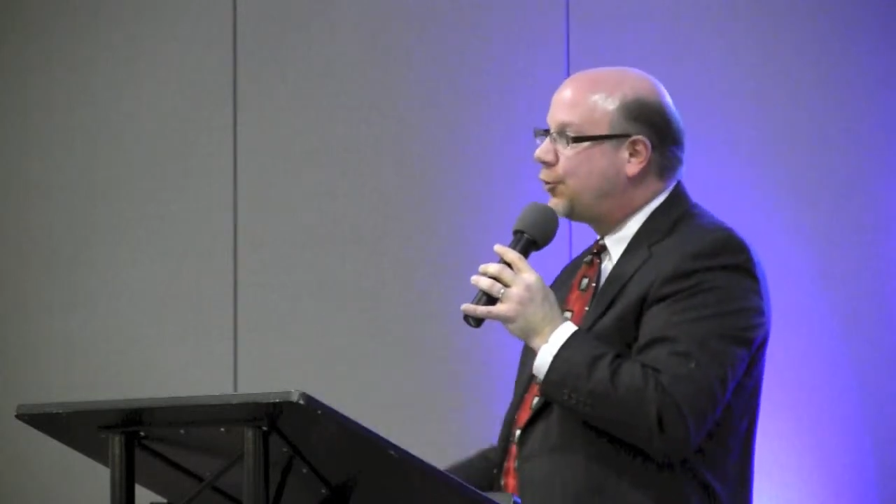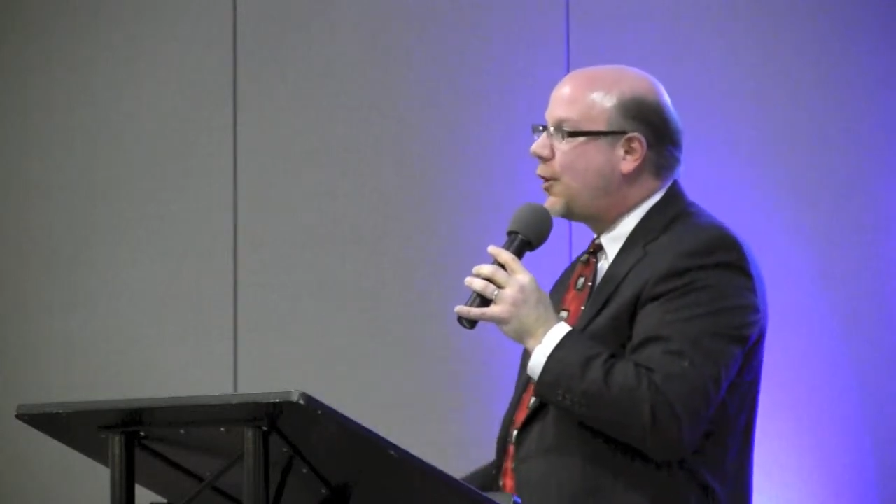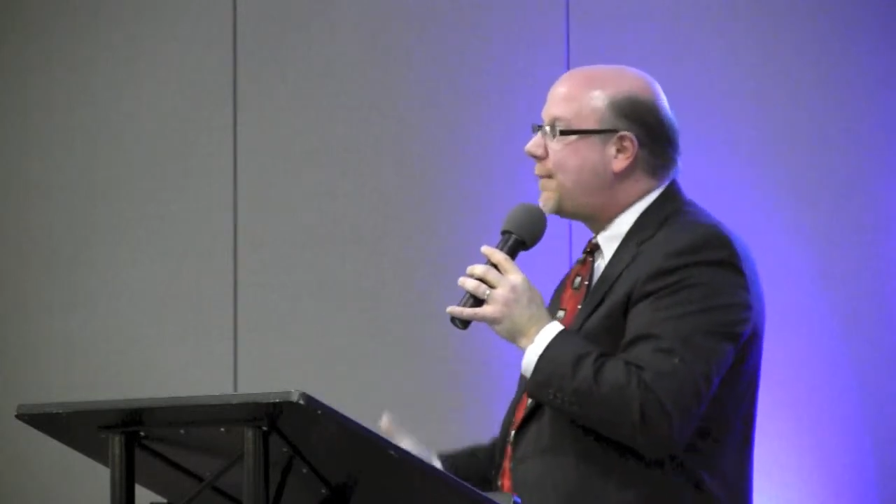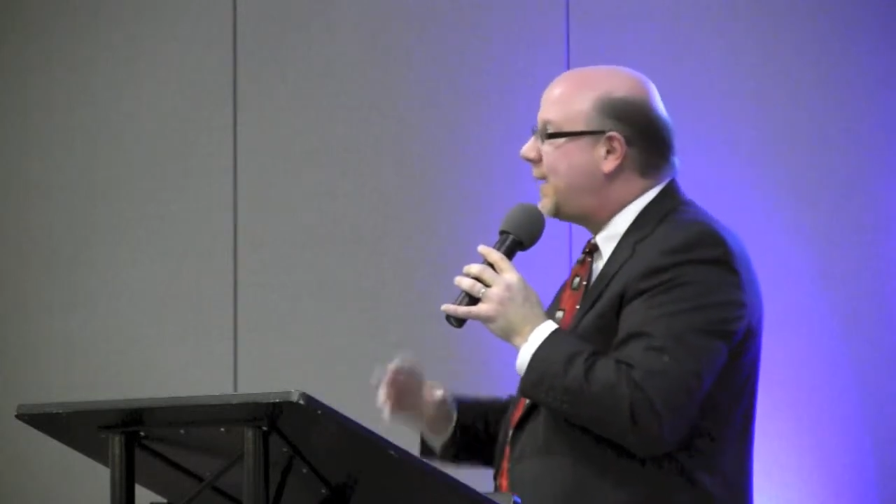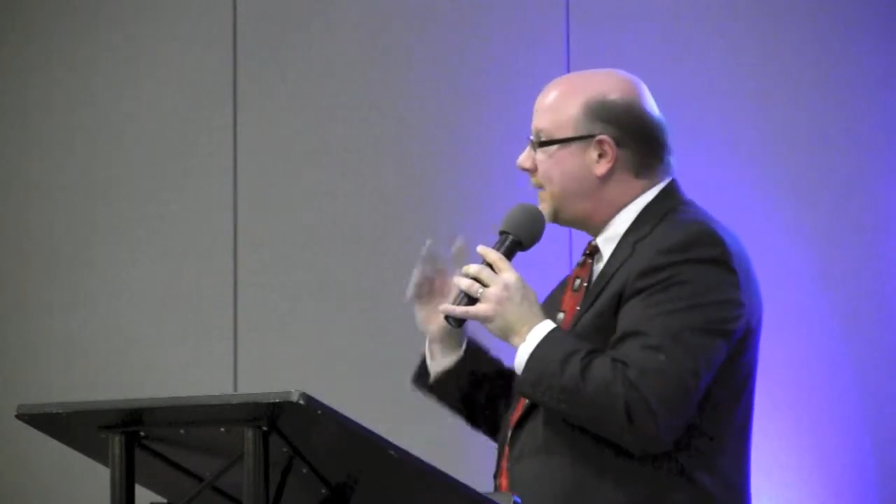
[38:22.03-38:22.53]

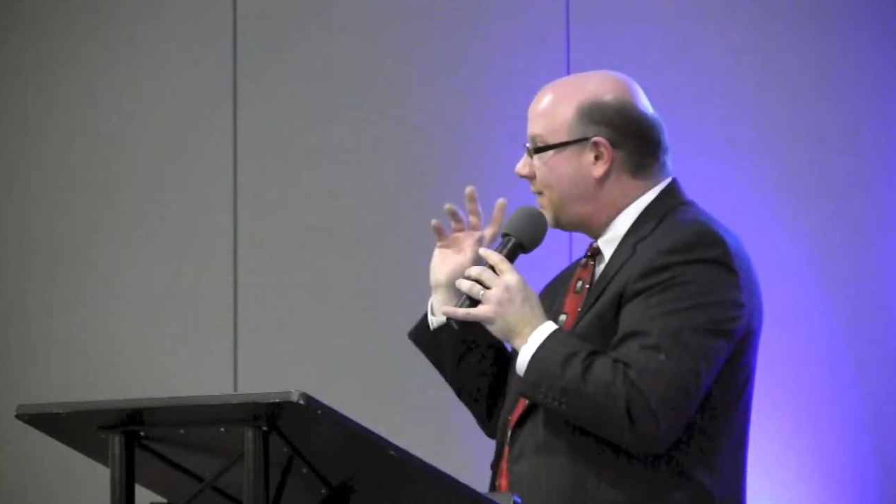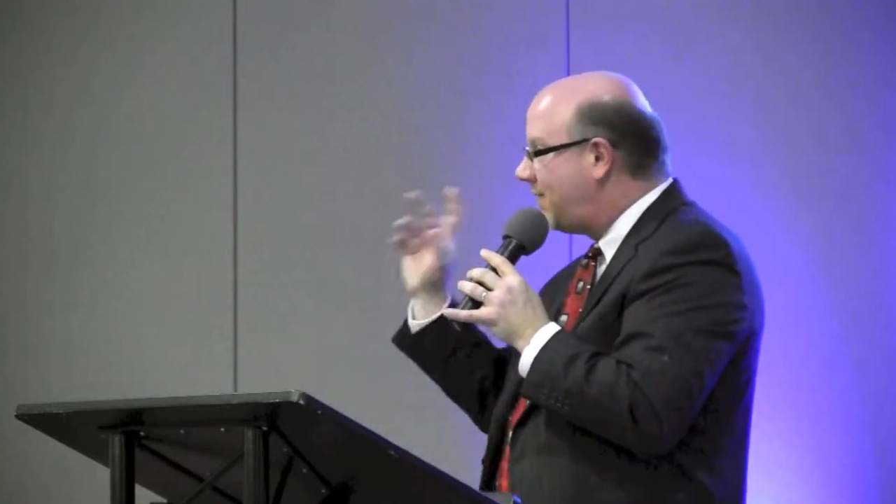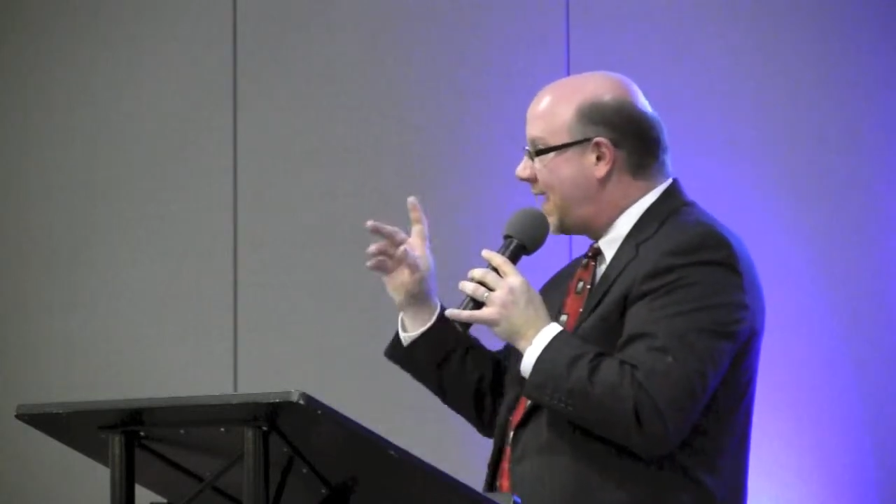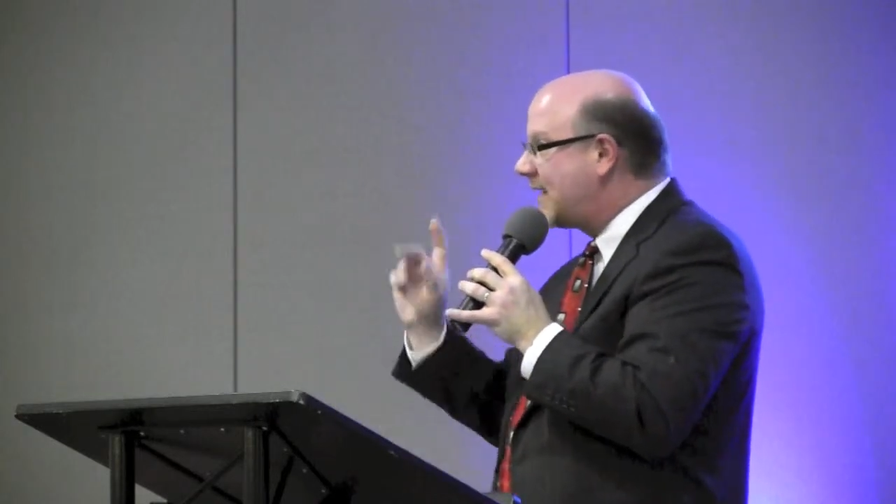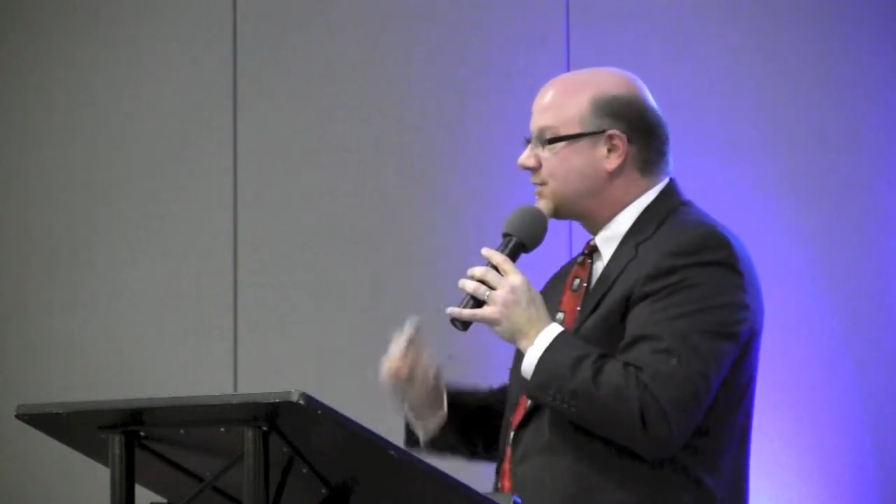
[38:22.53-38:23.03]
grew up
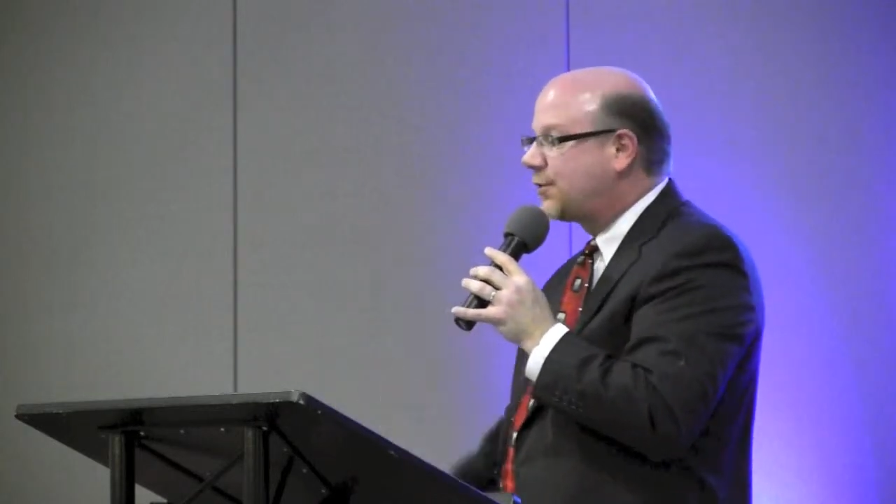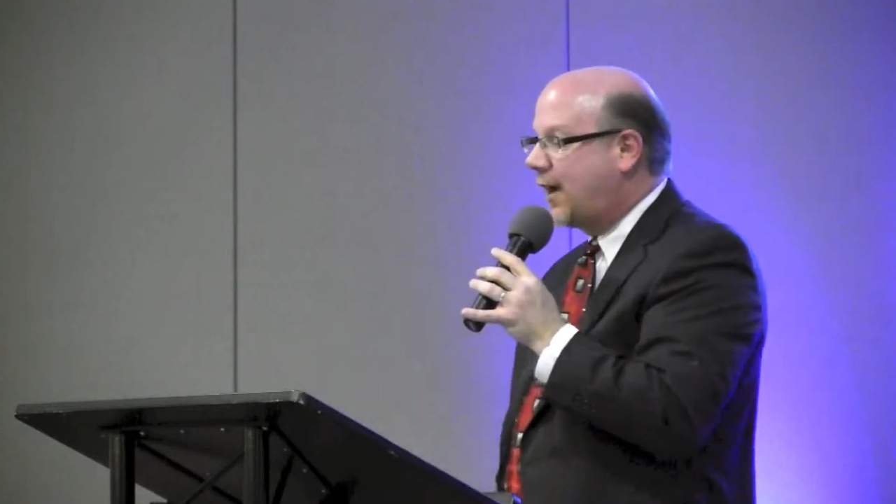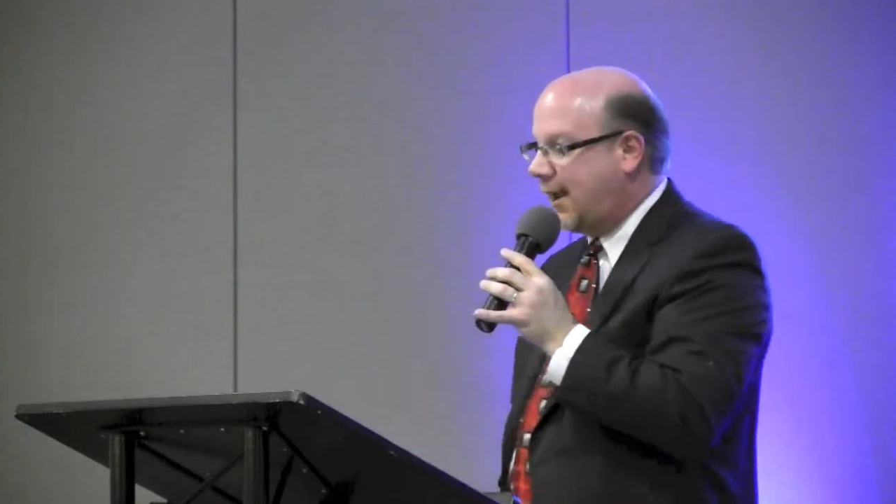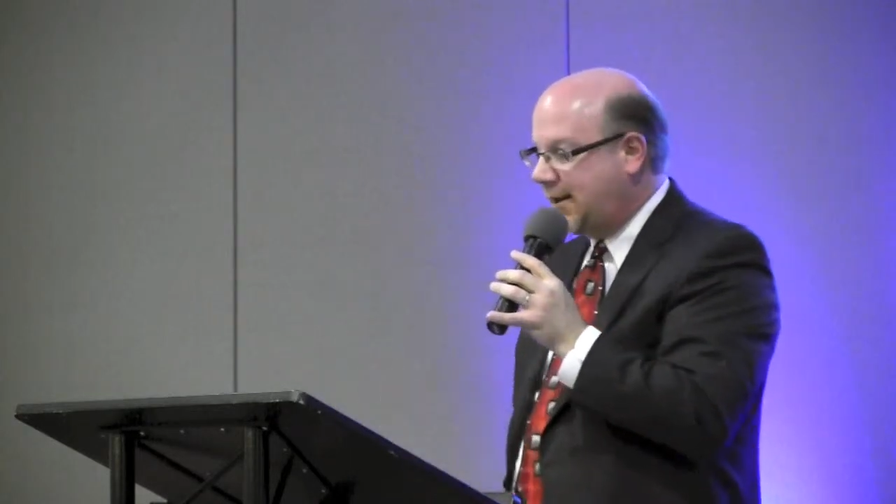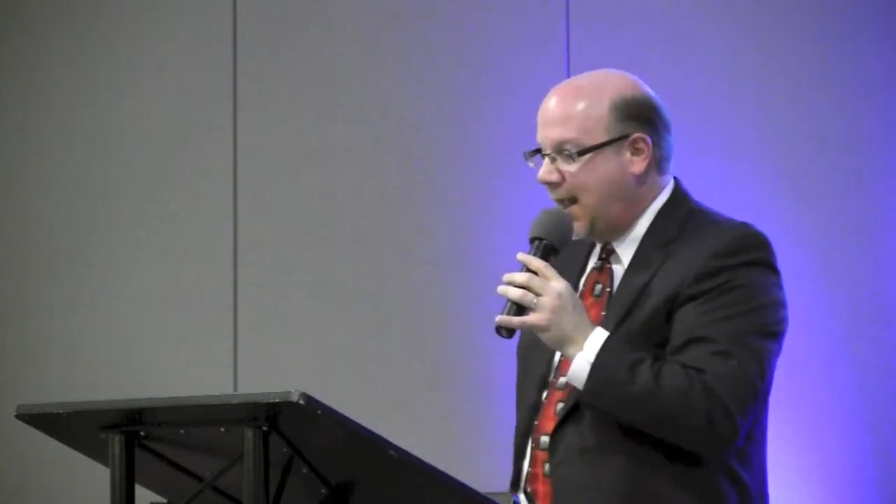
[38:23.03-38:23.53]
in, that's
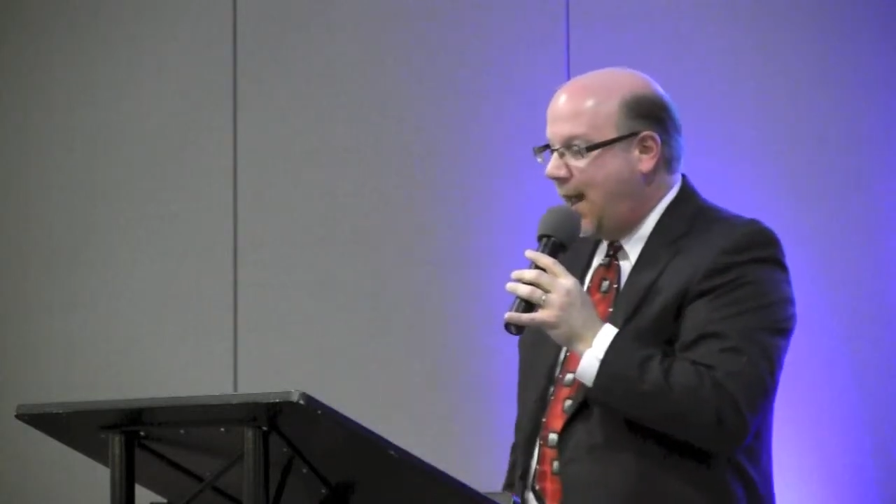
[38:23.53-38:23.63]
great.